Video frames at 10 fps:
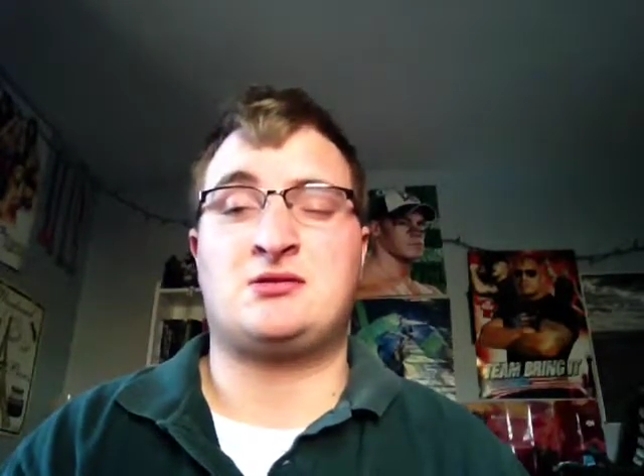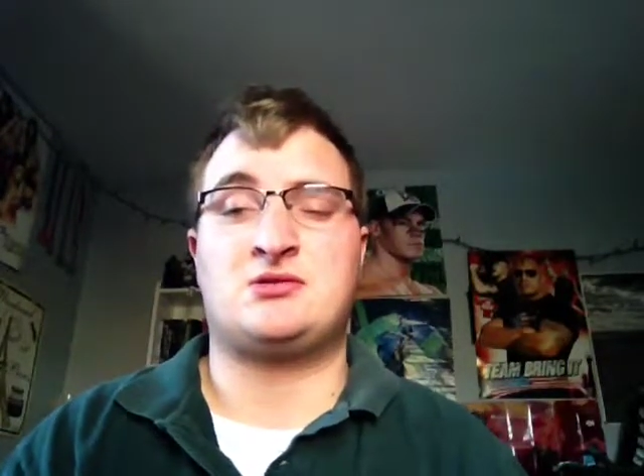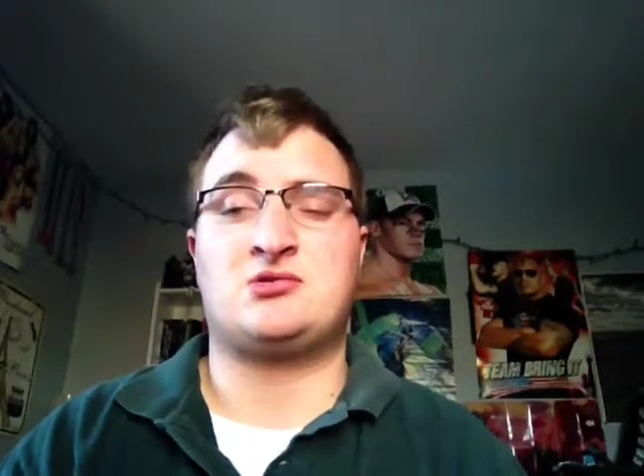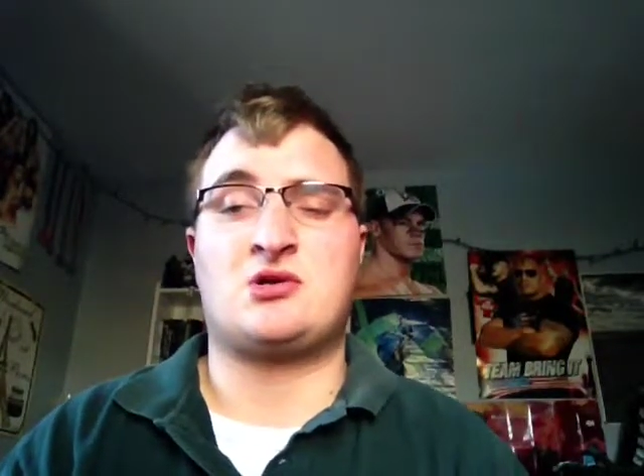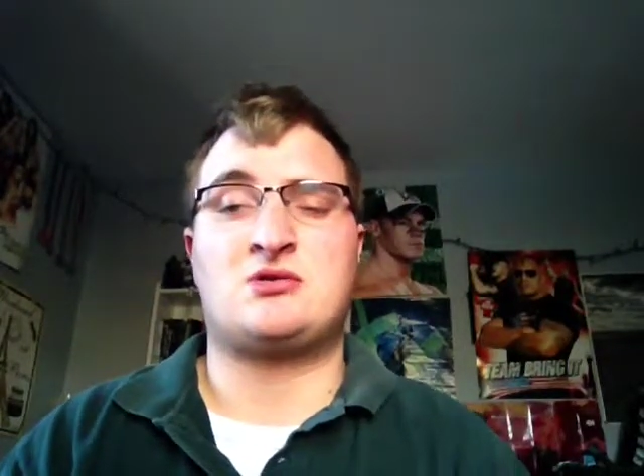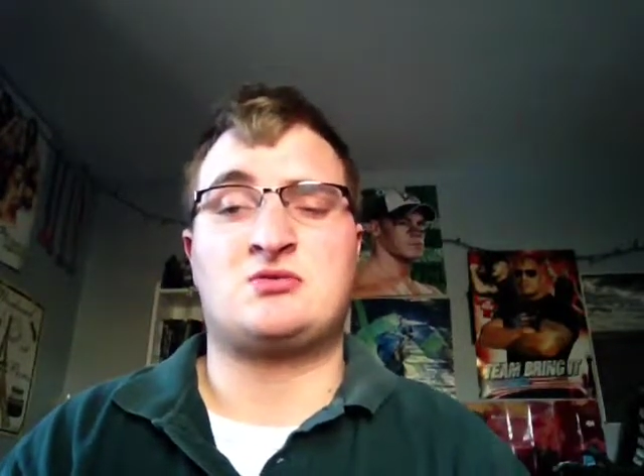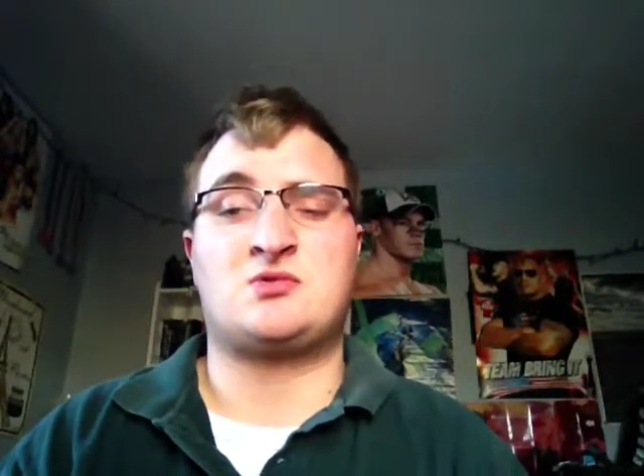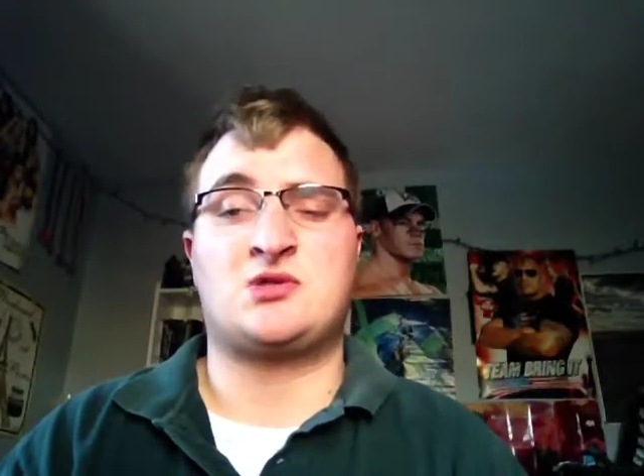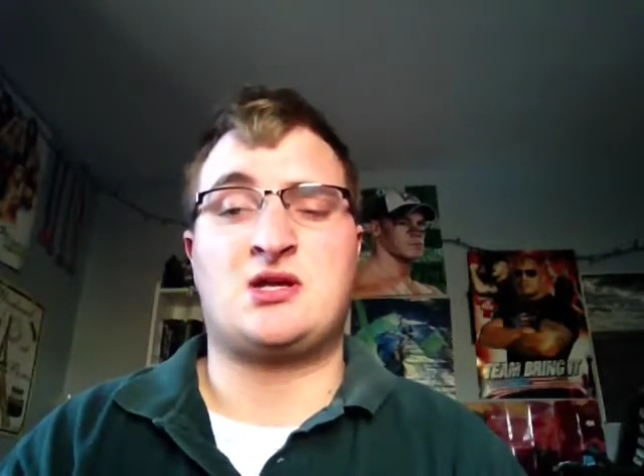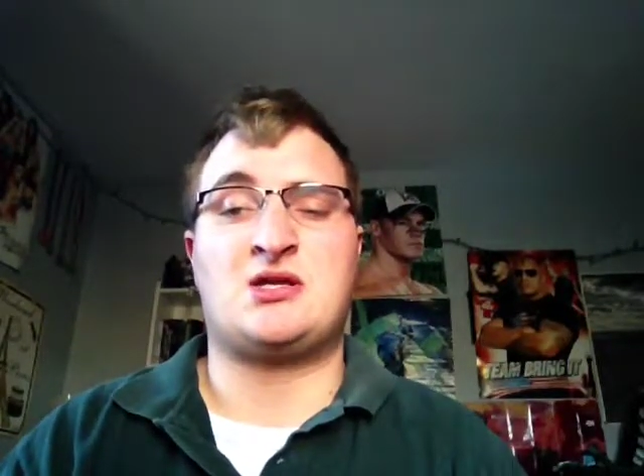subscribers
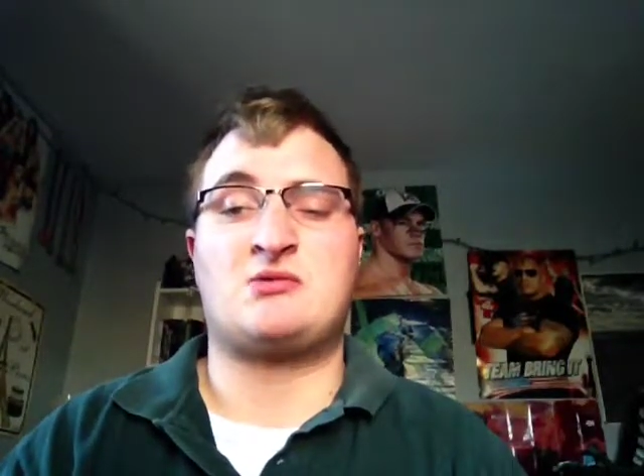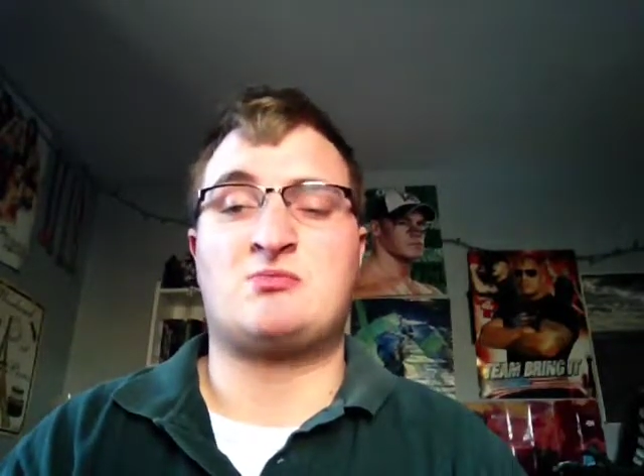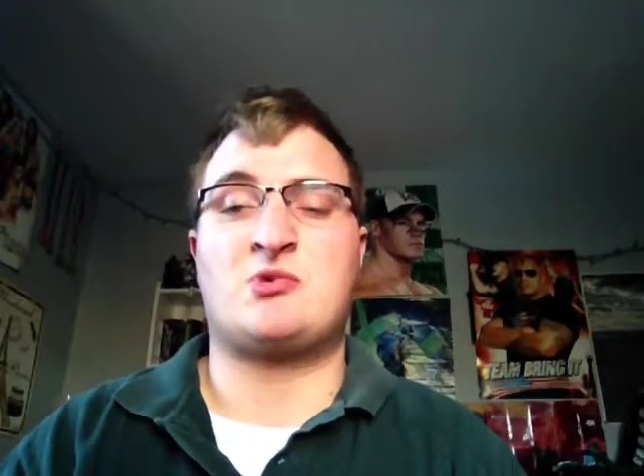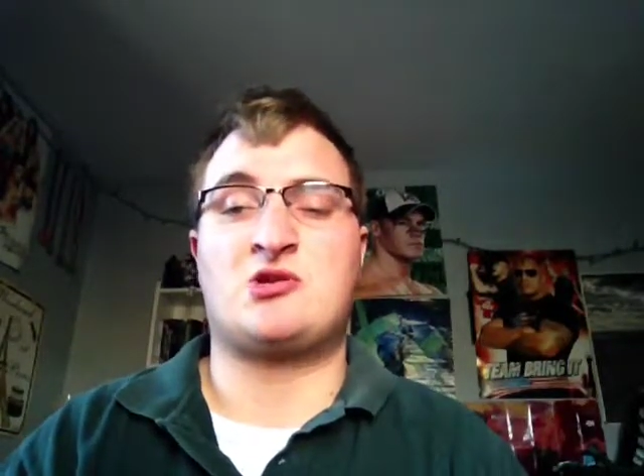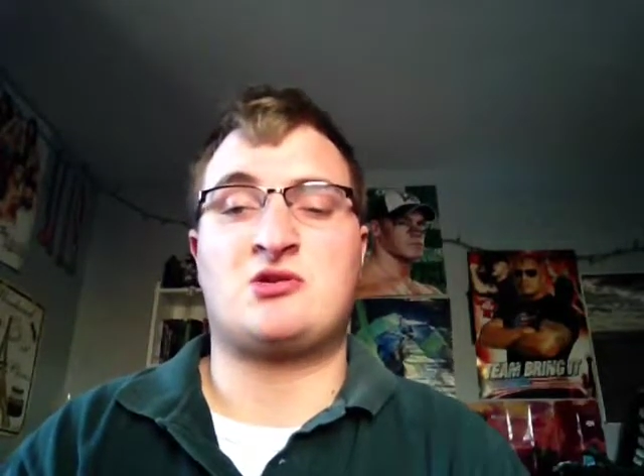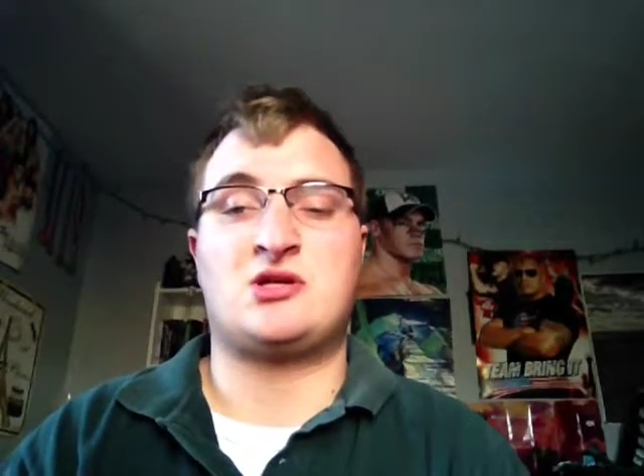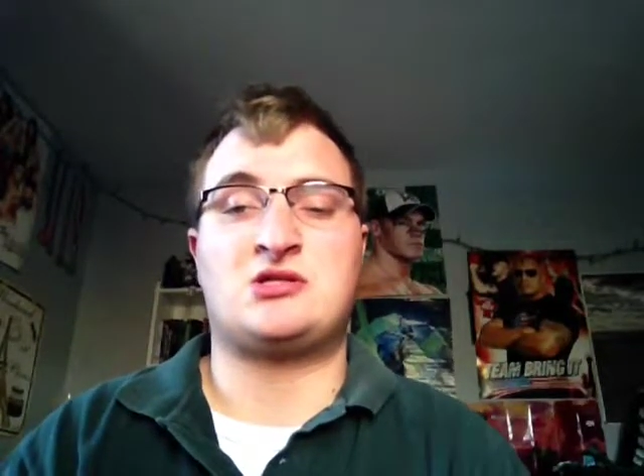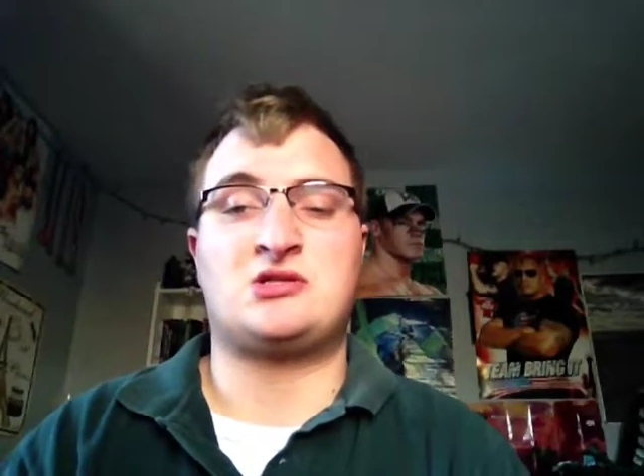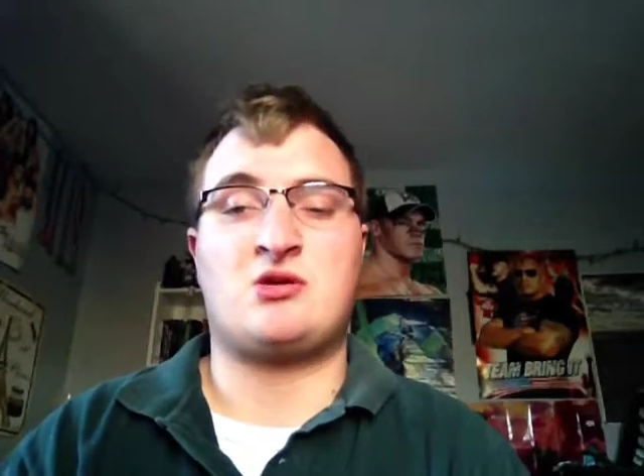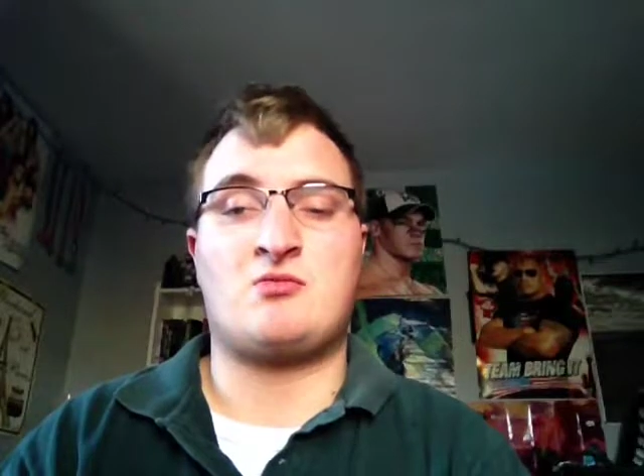once again. Thank you guys
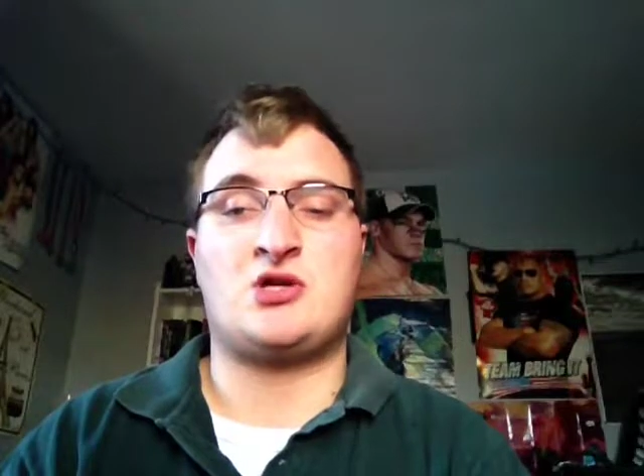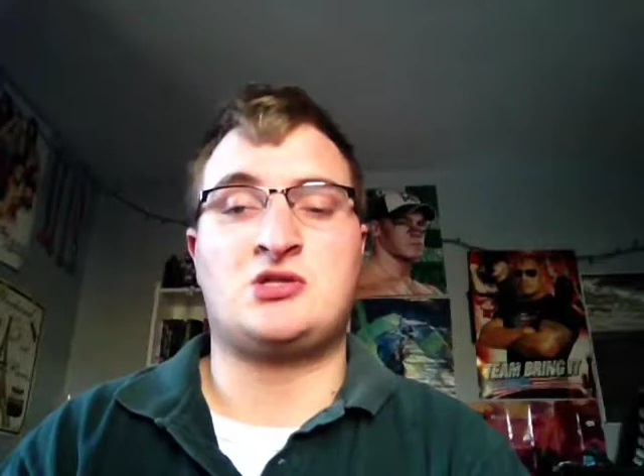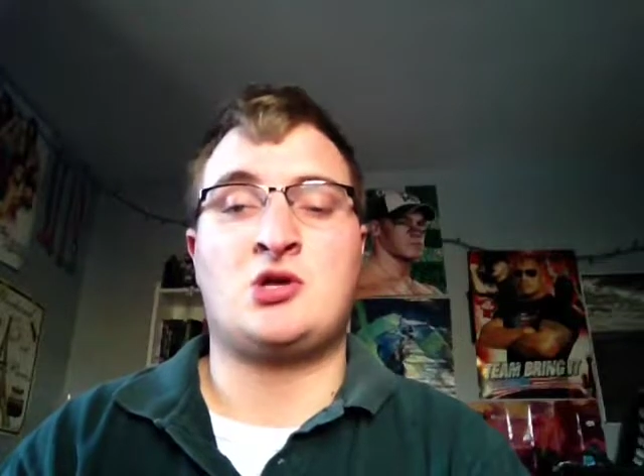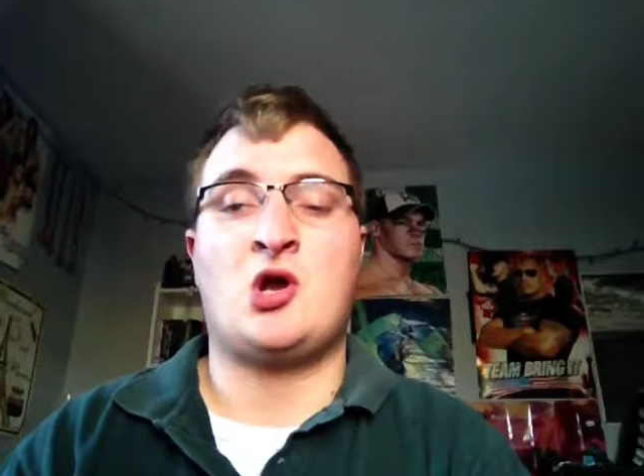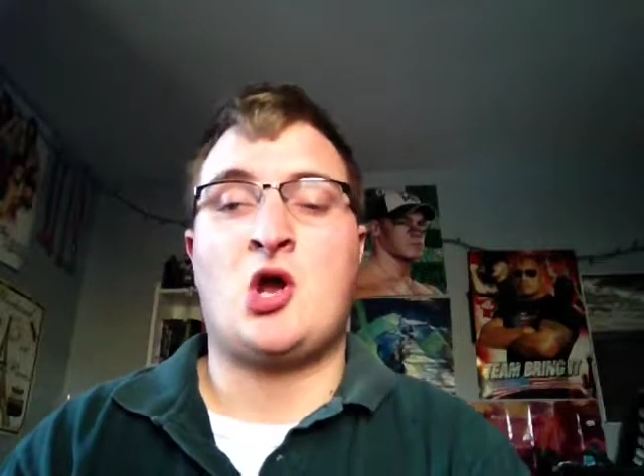so much.